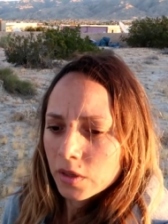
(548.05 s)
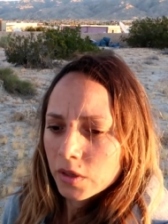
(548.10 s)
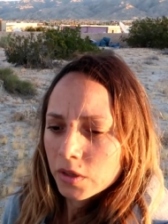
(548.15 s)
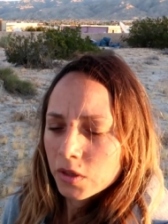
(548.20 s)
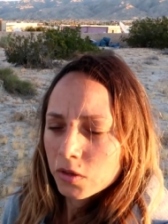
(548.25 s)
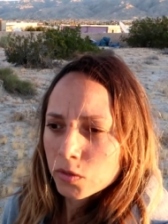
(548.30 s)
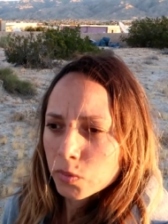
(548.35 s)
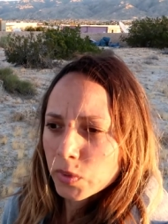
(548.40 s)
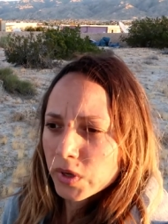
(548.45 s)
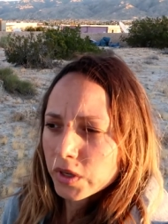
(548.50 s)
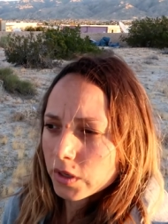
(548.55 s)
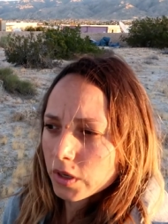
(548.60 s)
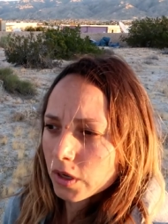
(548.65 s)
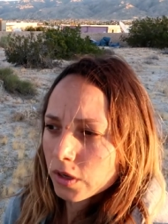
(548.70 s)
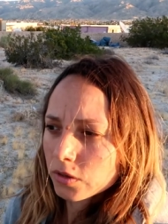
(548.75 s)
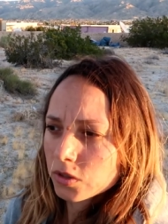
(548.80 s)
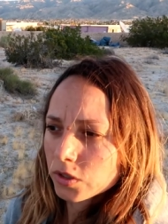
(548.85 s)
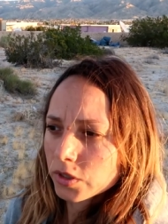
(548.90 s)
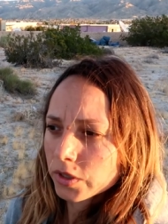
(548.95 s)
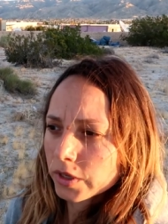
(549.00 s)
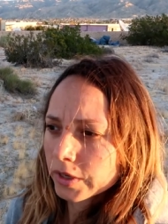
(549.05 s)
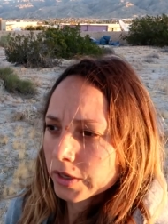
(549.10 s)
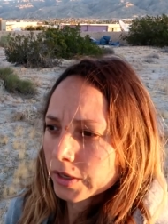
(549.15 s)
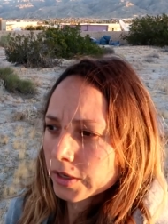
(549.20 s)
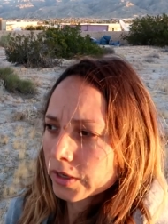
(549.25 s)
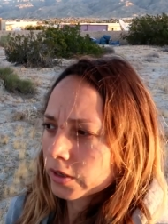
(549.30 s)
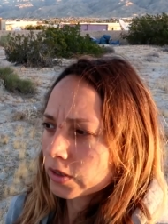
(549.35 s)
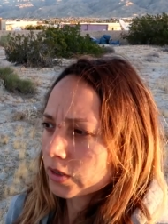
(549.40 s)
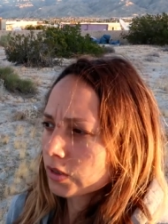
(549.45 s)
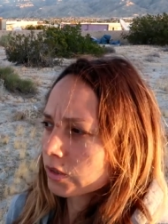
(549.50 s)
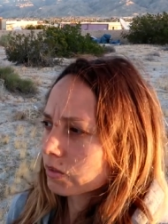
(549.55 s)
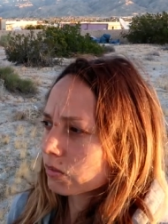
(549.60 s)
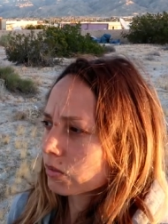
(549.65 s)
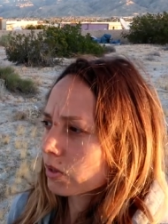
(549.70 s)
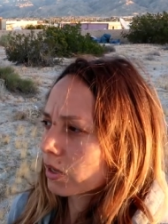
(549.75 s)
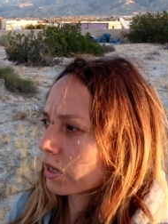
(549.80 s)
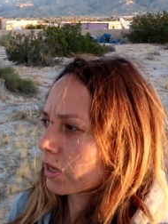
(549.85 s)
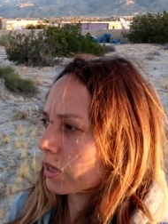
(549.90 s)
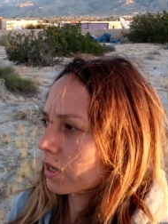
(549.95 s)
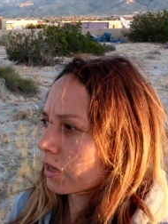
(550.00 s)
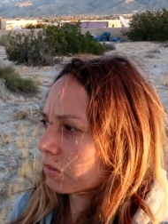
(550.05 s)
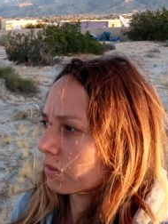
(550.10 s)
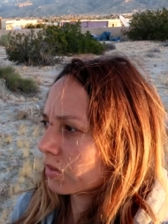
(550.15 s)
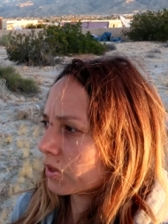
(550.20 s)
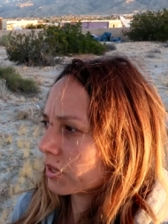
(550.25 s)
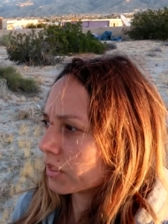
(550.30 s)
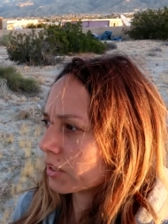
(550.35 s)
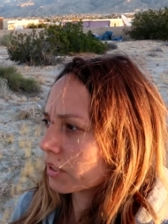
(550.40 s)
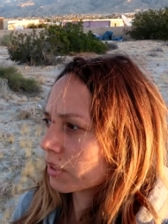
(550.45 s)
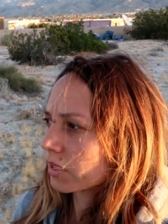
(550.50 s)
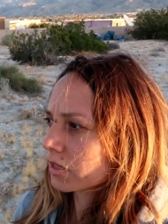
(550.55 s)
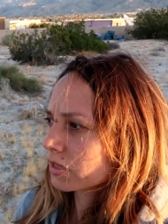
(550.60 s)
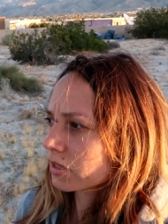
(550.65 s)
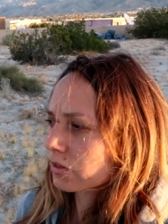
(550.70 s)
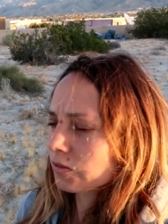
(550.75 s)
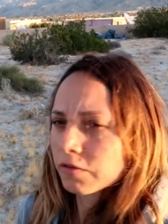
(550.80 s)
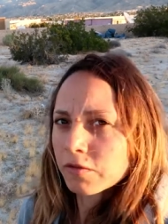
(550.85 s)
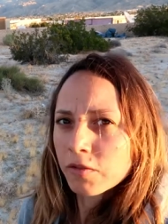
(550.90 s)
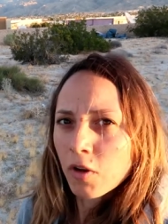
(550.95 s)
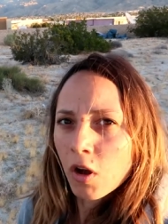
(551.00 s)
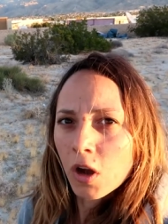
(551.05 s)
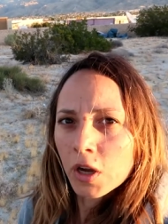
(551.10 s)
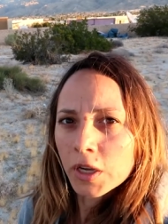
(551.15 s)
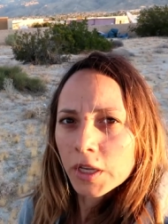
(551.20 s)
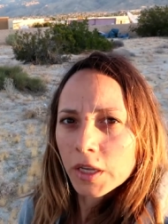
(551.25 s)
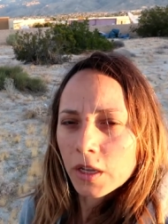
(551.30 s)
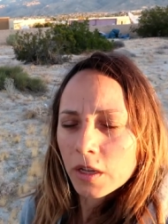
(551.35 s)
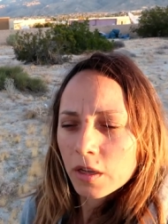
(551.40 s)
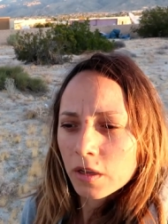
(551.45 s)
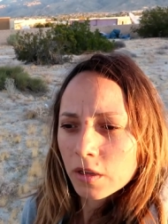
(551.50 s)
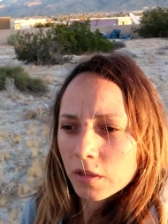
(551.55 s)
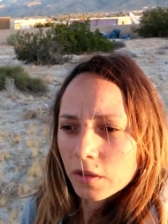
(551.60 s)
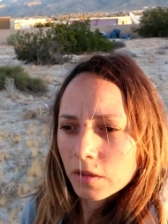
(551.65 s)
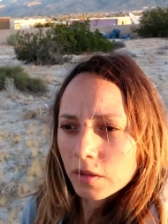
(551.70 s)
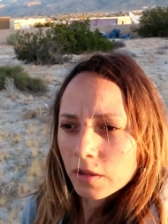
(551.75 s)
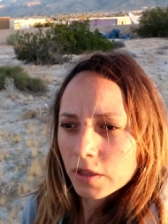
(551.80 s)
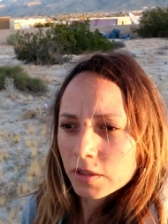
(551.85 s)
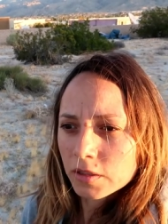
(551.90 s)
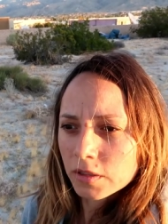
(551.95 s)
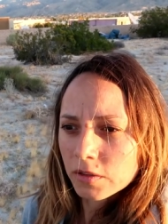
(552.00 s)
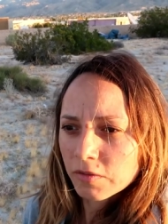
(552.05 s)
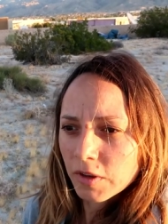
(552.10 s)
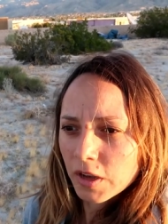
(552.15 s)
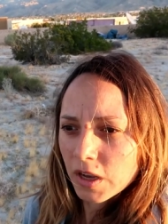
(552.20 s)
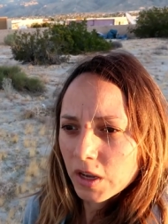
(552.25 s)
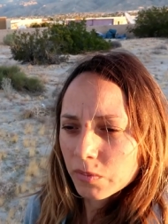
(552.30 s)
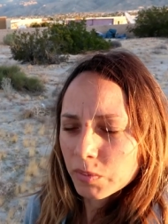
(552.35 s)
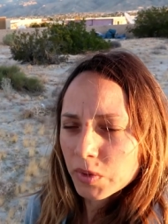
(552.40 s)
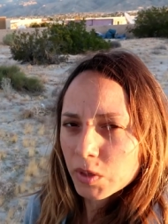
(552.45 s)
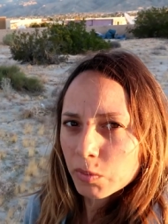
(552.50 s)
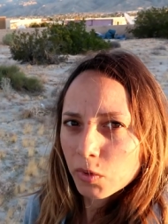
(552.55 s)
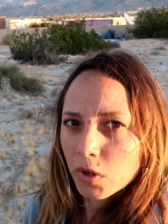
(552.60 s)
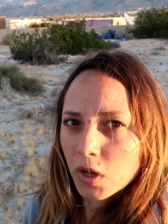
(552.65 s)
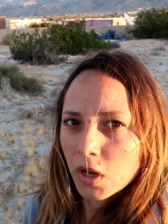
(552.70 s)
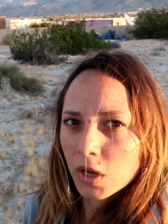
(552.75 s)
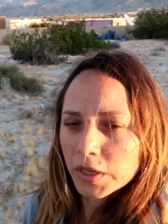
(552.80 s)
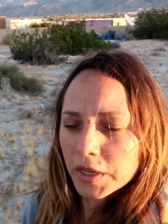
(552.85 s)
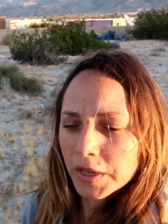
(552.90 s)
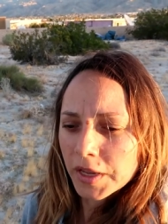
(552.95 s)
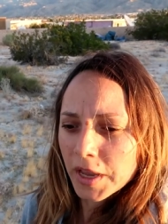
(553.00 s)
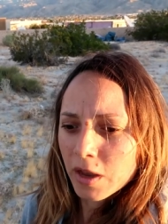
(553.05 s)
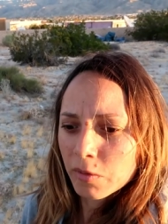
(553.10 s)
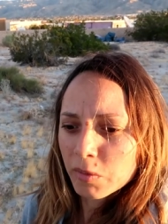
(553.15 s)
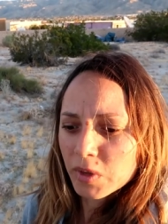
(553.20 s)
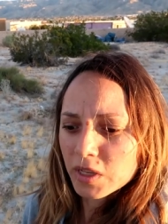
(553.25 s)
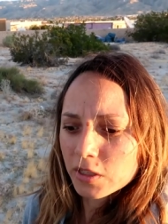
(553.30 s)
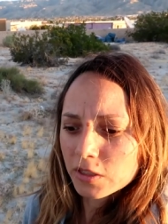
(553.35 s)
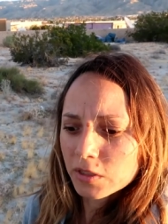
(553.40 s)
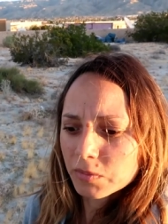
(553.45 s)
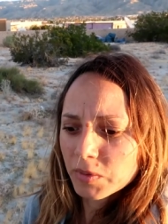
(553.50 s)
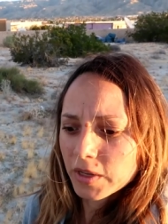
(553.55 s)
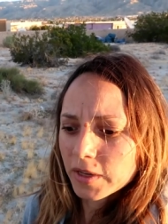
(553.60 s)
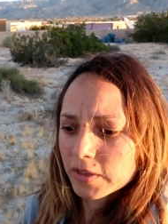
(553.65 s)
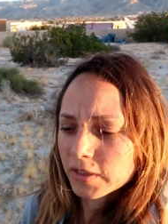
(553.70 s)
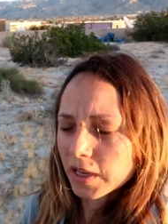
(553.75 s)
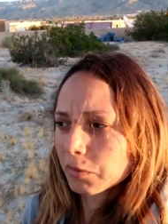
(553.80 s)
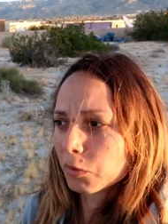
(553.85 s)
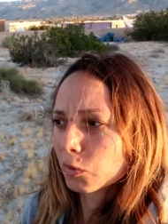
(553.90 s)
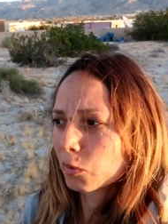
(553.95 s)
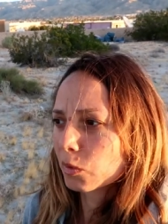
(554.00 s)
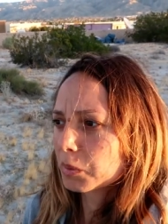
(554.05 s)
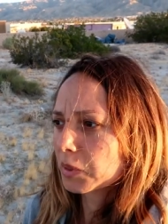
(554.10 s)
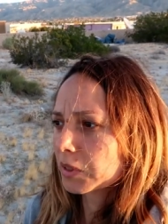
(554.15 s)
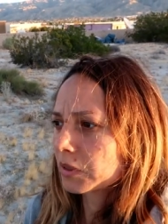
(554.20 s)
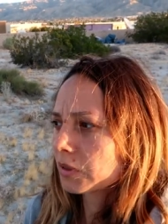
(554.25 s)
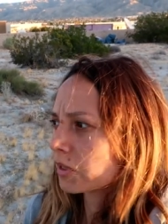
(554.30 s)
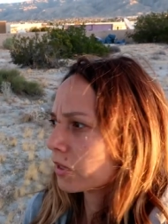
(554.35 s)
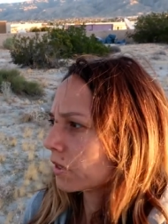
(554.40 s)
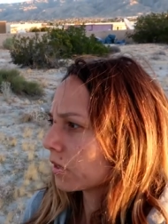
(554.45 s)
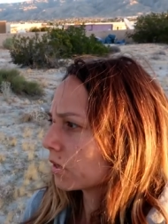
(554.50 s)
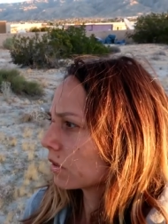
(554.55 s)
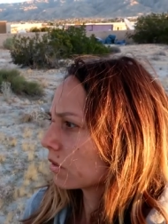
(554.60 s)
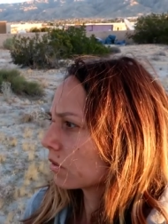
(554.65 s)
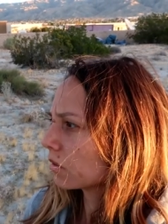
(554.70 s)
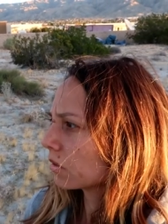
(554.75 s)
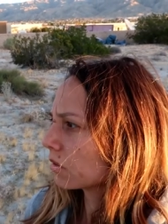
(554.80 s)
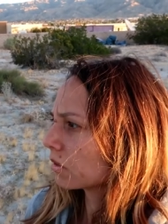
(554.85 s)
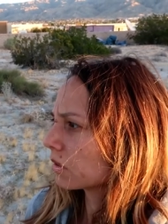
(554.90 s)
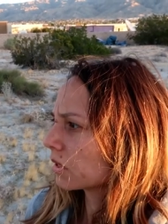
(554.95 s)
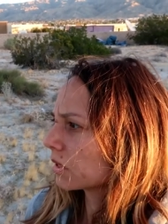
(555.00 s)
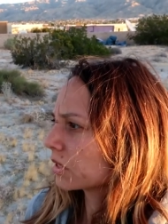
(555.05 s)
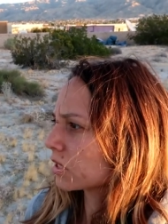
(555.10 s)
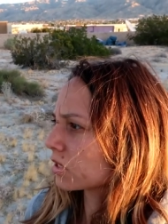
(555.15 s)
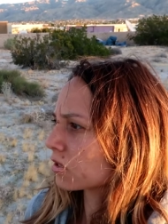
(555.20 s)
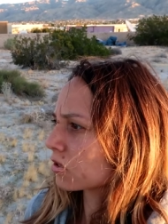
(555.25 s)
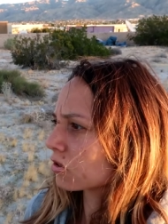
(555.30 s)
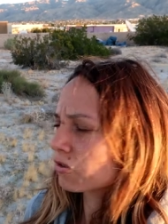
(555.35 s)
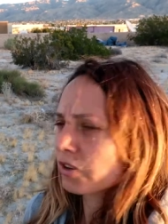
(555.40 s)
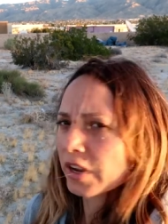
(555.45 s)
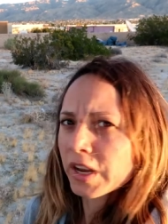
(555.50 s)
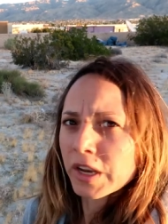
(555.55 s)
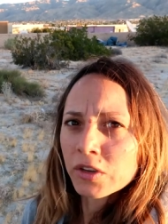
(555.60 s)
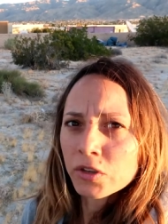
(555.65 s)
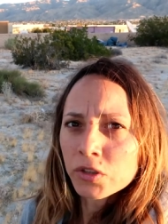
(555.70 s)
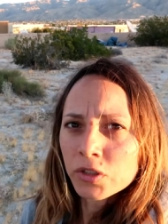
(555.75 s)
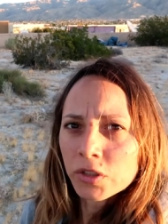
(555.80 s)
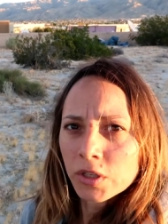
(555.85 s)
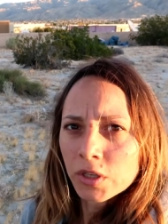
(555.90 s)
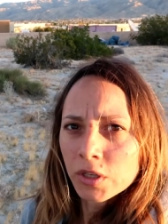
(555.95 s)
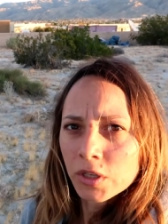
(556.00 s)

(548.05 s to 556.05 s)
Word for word: There's a weird culture here. Um, lots of honking. Lots of uh, people honking at me just because I'm a woman, which is strange.